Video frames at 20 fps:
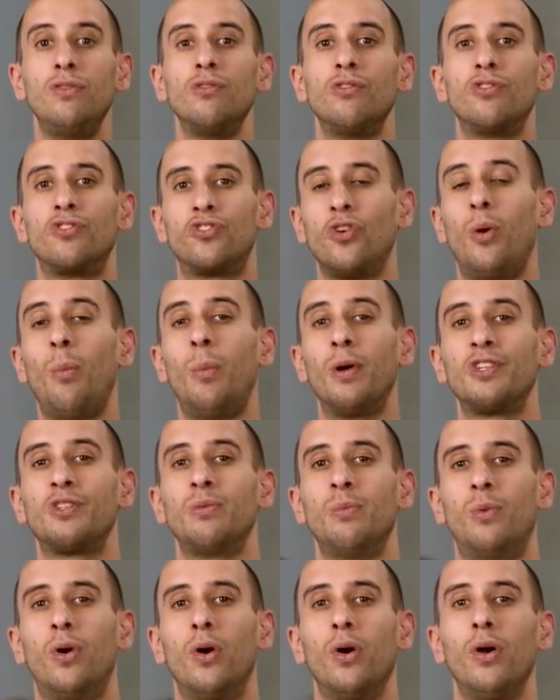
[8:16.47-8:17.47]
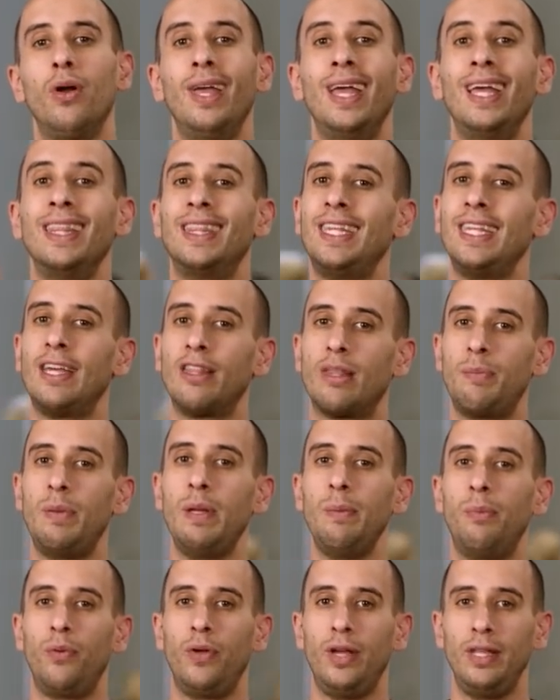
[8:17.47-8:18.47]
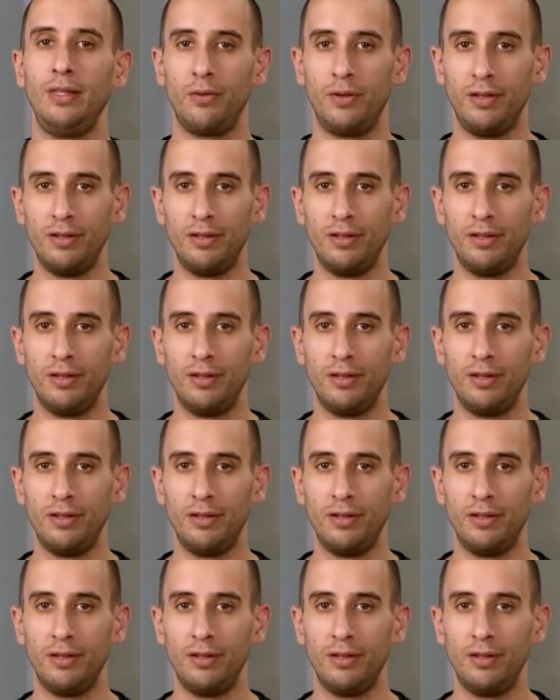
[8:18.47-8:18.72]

you so much more than the other people in your